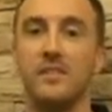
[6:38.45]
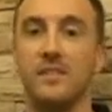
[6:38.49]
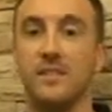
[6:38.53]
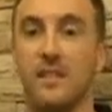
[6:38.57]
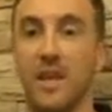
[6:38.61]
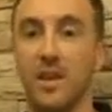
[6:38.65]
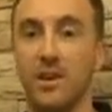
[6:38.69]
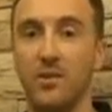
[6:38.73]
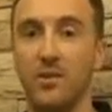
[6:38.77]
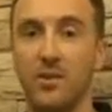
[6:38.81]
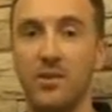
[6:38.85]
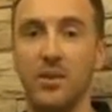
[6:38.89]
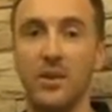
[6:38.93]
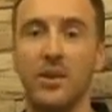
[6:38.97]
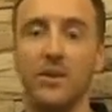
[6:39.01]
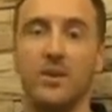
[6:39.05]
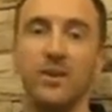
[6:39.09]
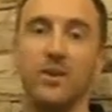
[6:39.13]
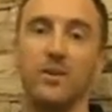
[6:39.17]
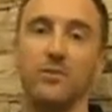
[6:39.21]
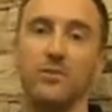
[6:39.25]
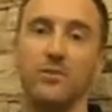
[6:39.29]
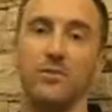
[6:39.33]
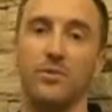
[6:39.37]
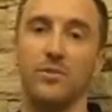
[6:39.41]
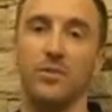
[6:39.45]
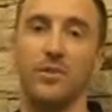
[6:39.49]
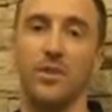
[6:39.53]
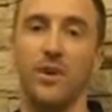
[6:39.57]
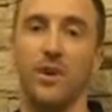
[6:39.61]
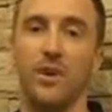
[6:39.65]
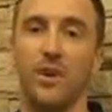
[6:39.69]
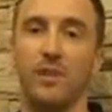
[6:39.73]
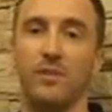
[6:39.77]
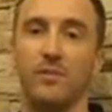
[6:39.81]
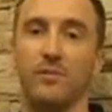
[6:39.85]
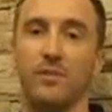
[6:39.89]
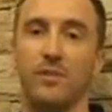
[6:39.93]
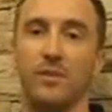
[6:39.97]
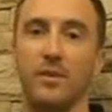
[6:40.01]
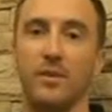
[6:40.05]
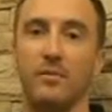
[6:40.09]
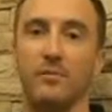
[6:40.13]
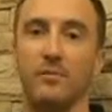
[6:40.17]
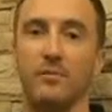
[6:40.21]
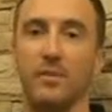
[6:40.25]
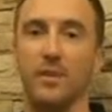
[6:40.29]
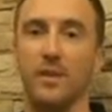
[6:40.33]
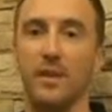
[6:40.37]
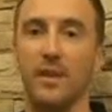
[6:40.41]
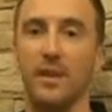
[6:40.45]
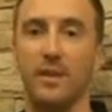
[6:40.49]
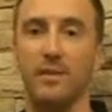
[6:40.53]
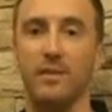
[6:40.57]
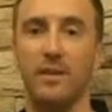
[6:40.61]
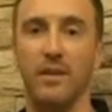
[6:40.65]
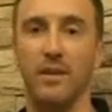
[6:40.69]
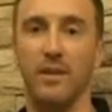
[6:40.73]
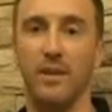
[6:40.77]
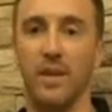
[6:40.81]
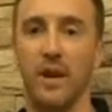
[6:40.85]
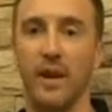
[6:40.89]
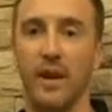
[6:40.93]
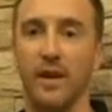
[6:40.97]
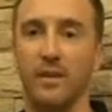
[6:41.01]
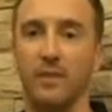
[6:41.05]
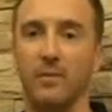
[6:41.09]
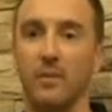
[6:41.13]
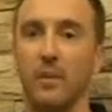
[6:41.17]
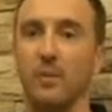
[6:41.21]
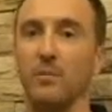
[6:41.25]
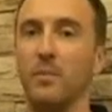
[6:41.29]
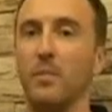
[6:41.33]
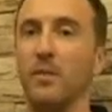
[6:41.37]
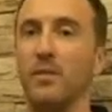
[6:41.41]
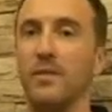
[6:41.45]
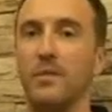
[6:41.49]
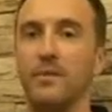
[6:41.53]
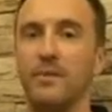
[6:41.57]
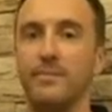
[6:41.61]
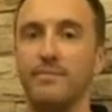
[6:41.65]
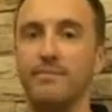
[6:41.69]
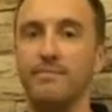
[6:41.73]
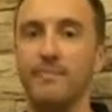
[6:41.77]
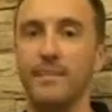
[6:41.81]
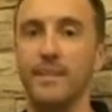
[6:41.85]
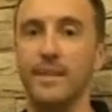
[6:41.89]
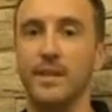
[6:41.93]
secretly go through life believing that women,